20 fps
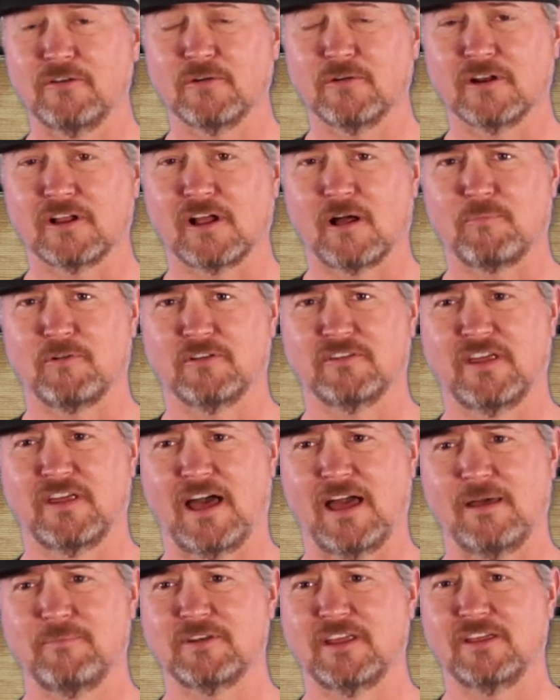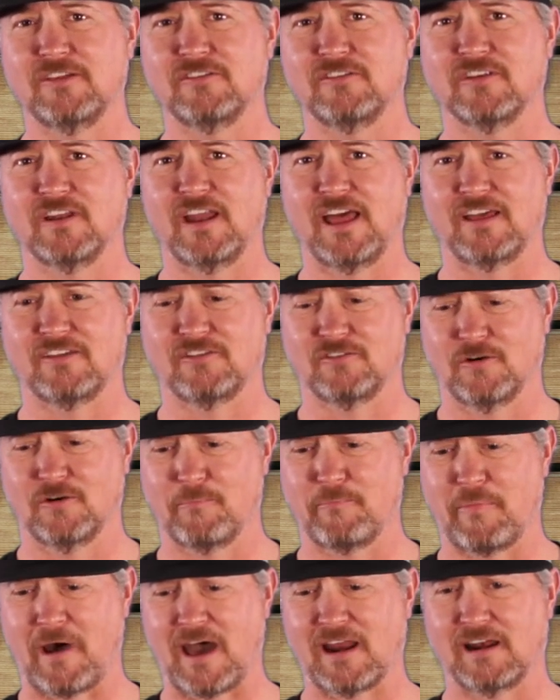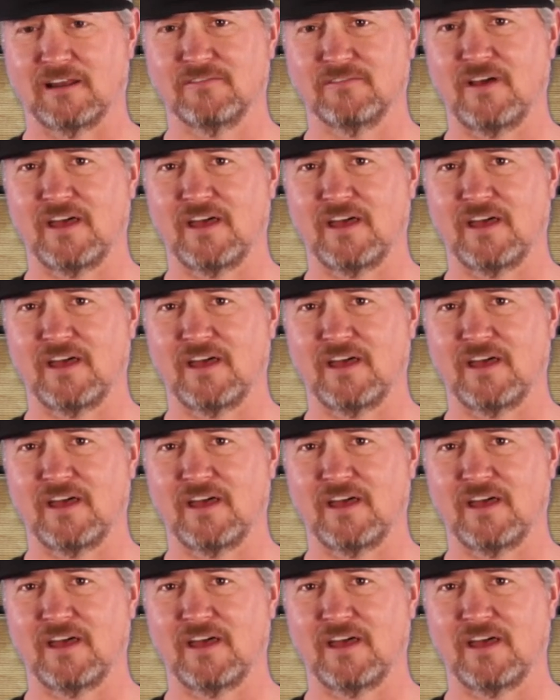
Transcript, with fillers: do it a couple times. I use an extra bottle of